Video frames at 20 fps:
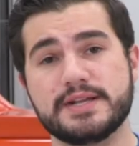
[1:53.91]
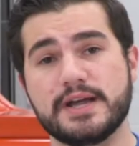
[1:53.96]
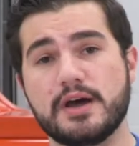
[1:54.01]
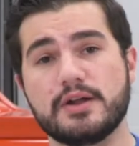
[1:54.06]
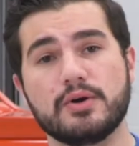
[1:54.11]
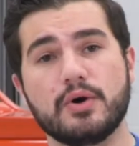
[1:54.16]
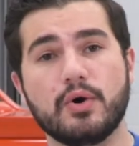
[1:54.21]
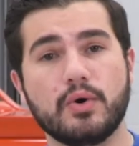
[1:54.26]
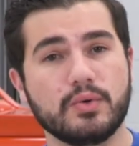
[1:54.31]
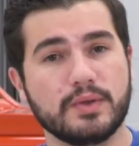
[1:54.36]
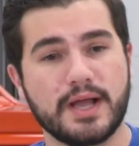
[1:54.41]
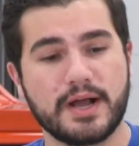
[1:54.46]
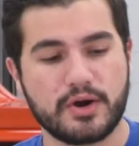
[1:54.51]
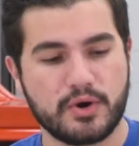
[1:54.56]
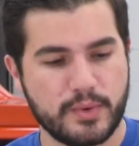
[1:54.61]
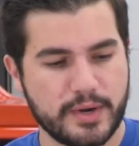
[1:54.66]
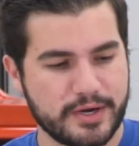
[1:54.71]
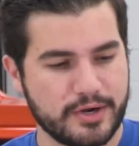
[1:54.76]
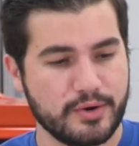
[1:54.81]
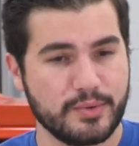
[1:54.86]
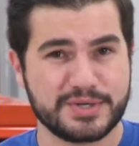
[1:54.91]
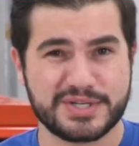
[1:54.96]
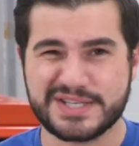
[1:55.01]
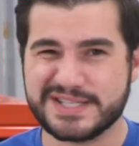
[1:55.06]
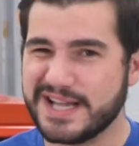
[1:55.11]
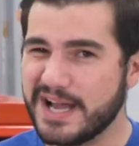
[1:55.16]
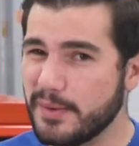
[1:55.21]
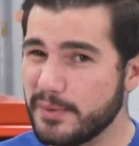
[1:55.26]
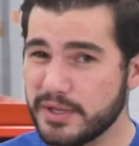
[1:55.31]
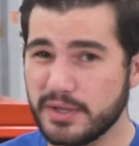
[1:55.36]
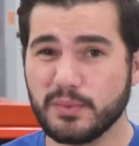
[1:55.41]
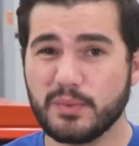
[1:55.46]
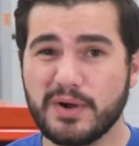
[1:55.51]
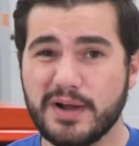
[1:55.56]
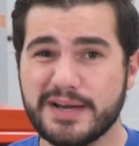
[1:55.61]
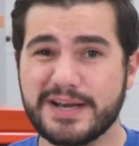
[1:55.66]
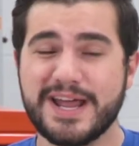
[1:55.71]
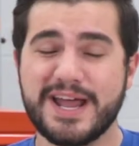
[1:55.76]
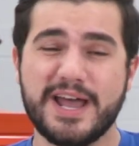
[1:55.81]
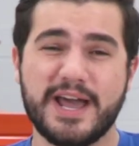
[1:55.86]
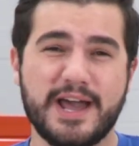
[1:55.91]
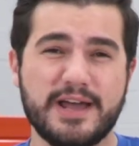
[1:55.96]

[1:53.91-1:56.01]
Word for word: down a whole lot quicker, which is not what you want.